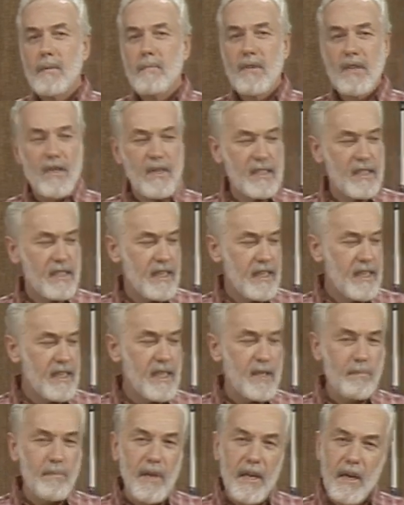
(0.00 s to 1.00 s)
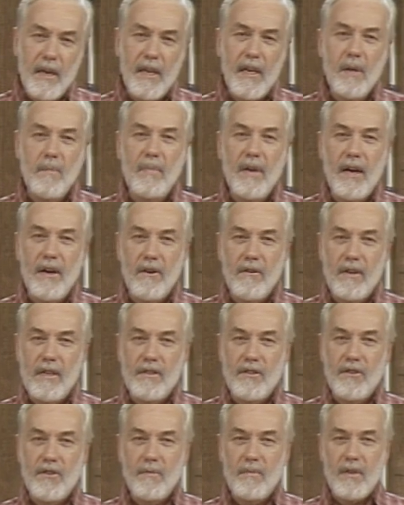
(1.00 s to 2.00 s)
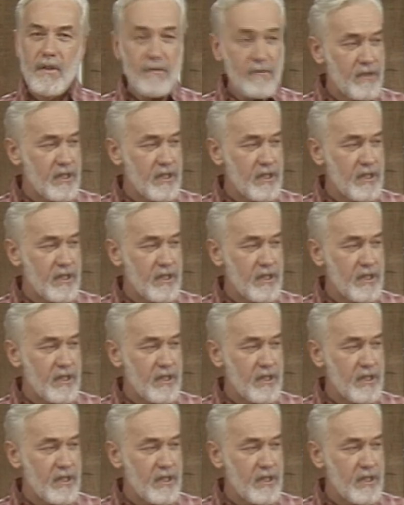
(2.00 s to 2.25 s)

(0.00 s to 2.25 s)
Because he's building a better instrument,